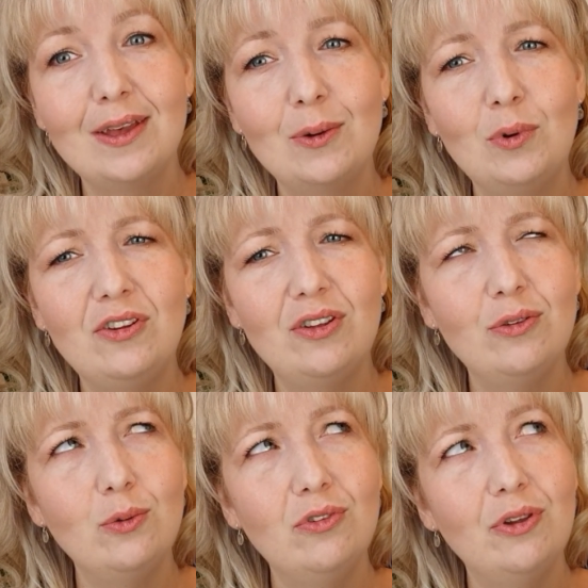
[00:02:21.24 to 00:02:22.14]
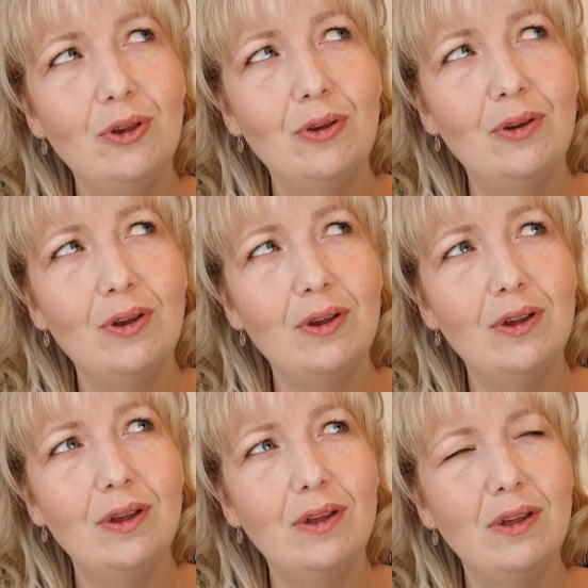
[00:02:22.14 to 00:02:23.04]
which is also
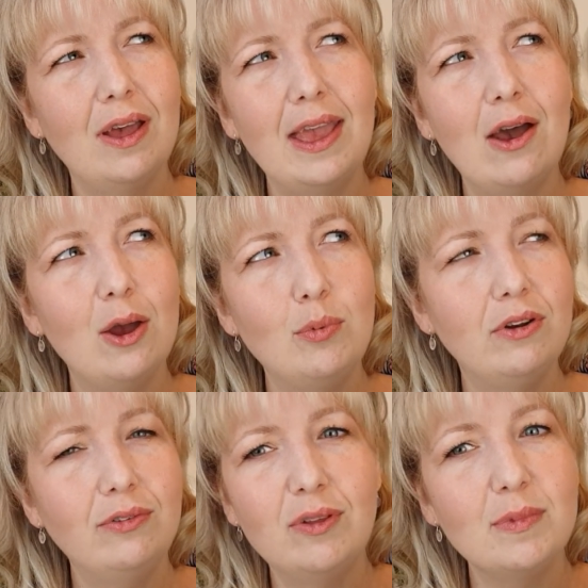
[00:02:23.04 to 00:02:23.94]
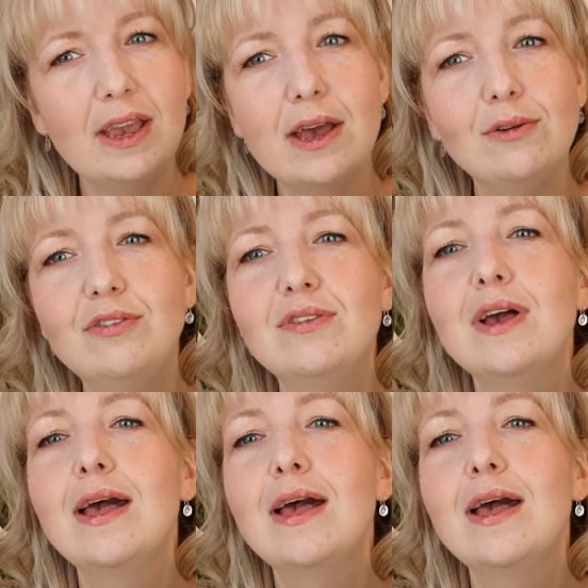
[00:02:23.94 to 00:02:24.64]
a hybrid of something else.